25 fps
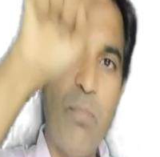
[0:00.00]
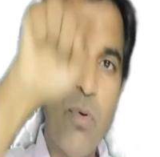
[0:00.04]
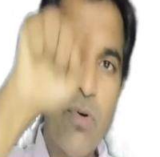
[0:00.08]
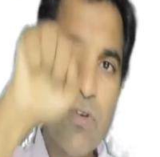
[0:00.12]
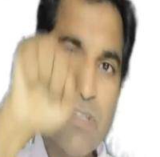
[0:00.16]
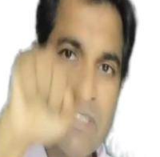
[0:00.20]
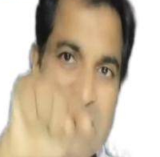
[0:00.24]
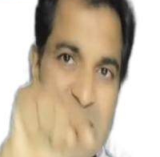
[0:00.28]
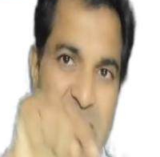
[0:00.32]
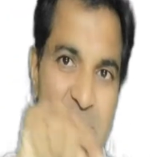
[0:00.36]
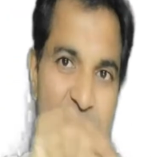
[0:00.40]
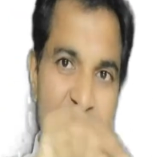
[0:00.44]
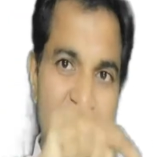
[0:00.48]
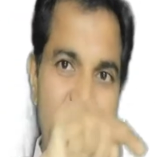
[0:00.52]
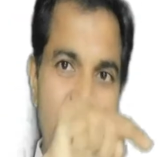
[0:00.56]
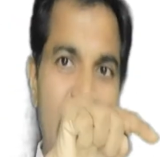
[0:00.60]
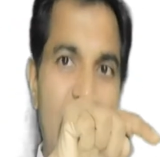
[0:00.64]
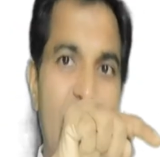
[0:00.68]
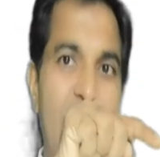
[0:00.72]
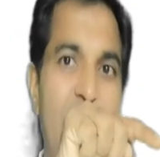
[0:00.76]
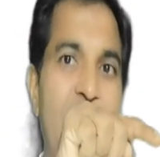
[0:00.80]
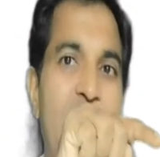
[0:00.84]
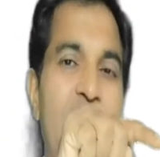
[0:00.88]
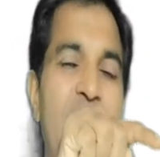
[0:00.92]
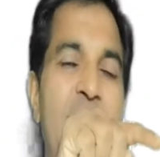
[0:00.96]
positive
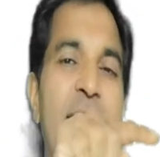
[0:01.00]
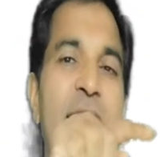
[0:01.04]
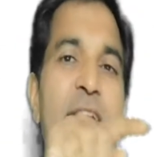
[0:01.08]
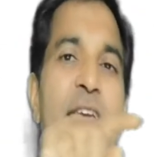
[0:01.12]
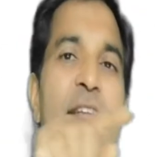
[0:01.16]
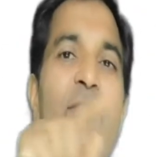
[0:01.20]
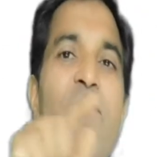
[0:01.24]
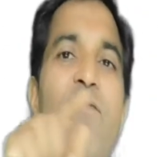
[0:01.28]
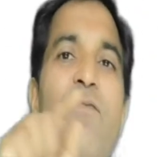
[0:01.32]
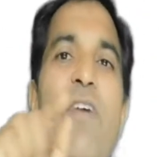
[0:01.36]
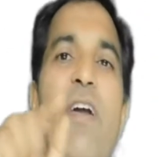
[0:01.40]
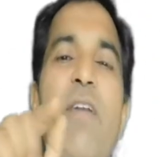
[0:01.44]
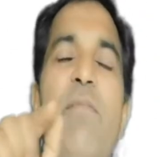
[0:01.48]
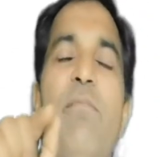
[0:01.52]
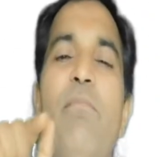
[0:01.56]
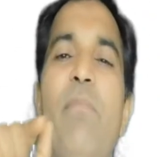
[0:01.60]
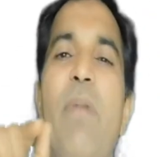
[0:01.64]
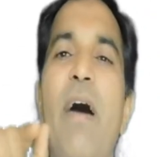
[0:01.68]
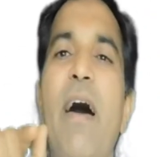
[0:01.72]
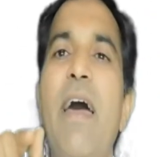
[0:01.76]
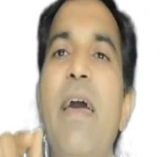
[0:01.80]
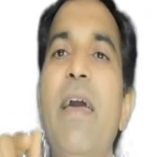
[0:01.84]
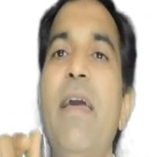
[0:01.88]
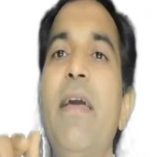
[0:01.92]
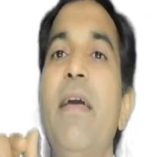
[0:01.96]
cycle in 1
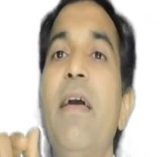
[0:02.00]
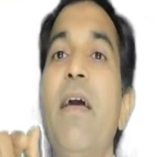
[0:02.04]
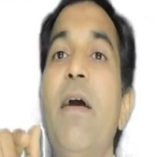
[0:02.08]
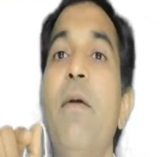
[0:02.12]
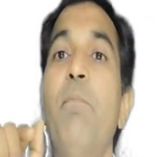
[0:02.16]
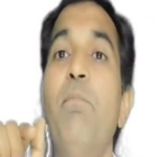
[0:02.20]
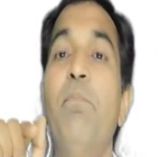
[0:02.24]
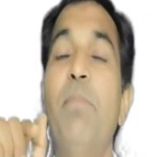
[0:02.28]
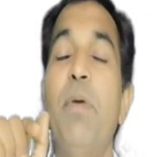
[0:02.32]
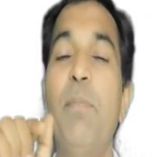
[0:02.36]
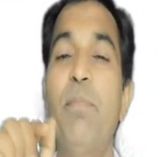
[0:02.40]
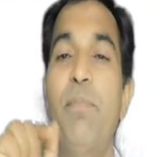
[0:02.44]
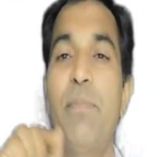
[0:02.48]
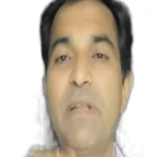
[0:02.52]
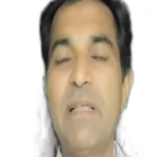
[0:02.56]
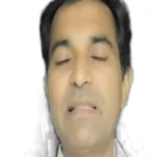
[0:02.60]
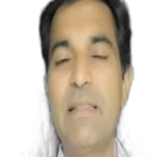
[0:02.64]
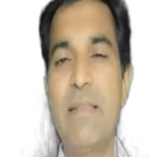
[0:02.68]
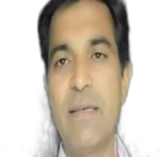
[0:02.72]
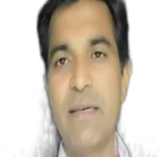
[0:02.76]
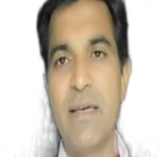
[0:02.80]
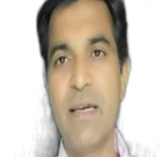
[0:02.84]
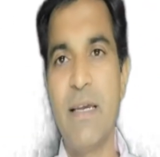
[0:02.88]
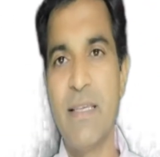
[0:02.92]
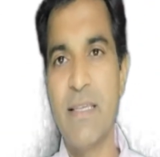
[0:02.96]
by
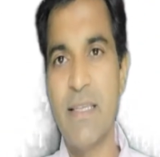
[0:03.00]
50th